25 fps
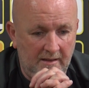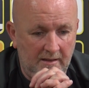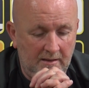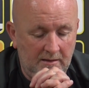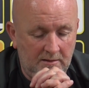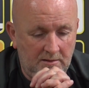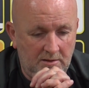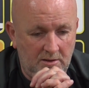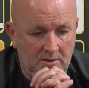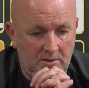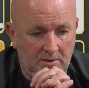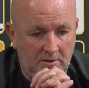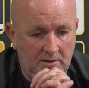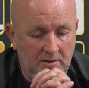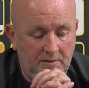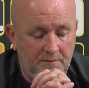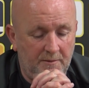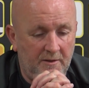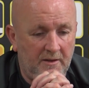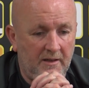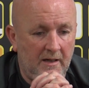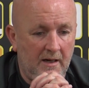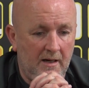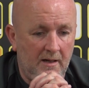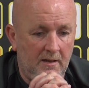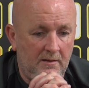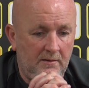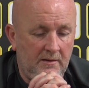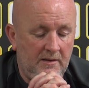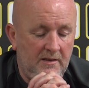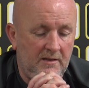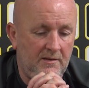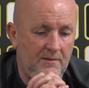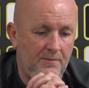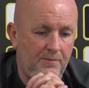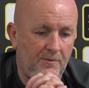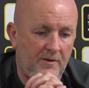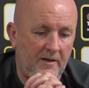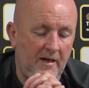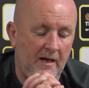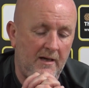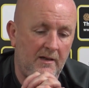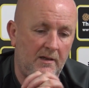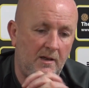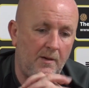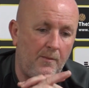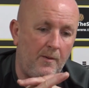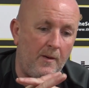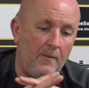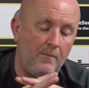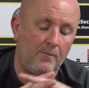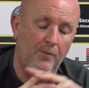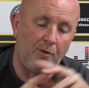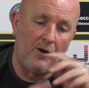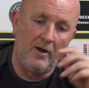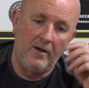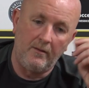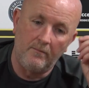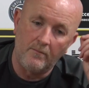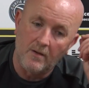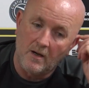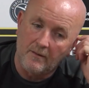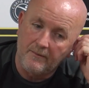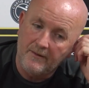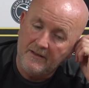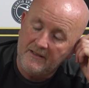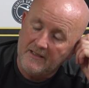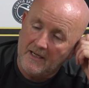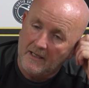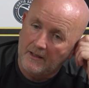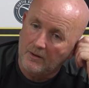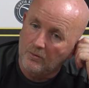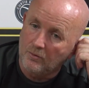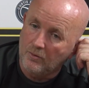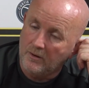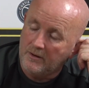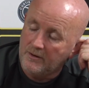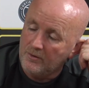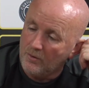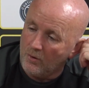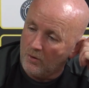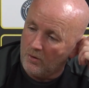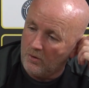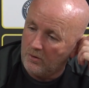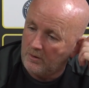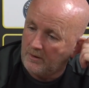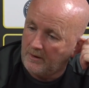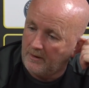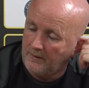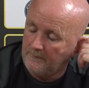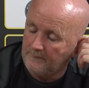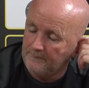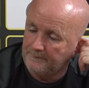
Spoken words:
He's kind of been playing with a wee niggle and knock.